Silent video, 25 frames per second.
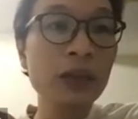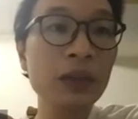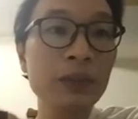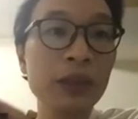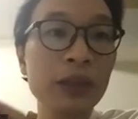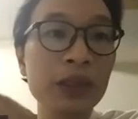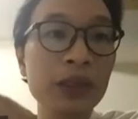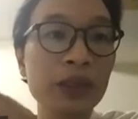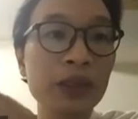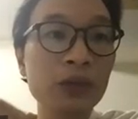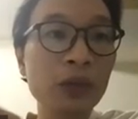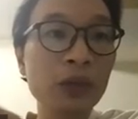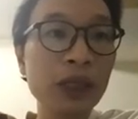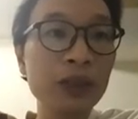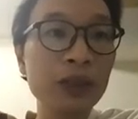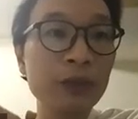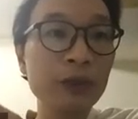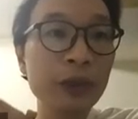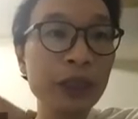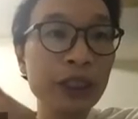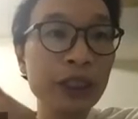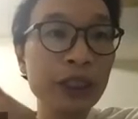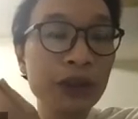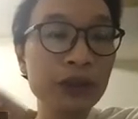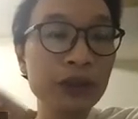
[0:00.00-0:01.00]
because when
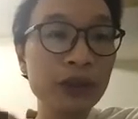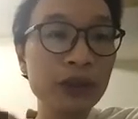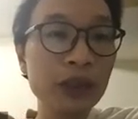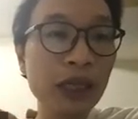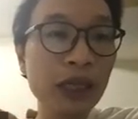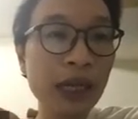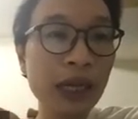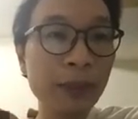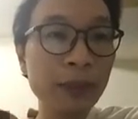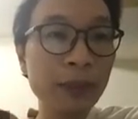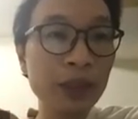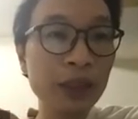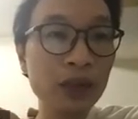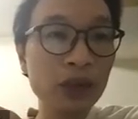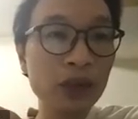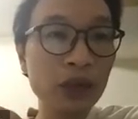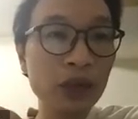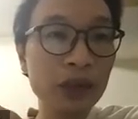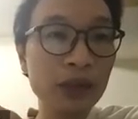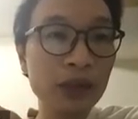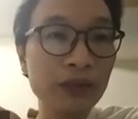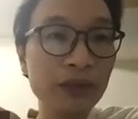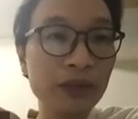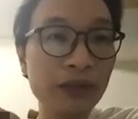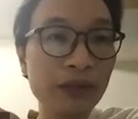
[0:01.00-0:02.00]
we use the
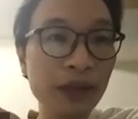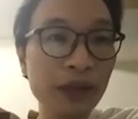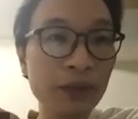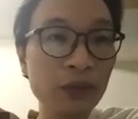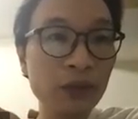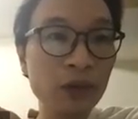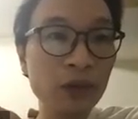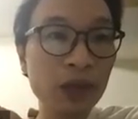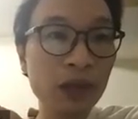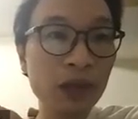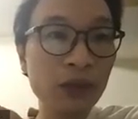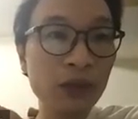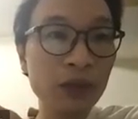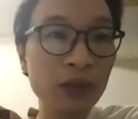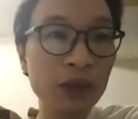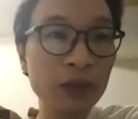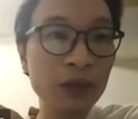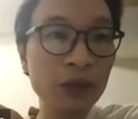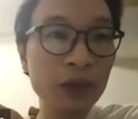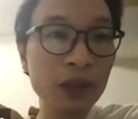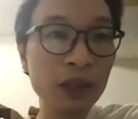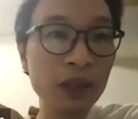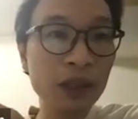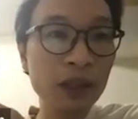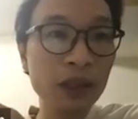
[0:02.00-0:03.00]
Hamiltonian framework, we
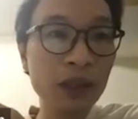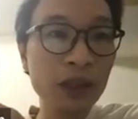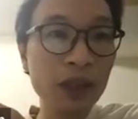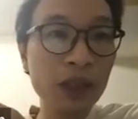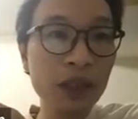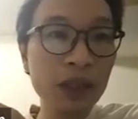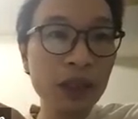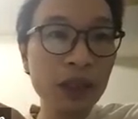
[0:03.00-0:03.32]
were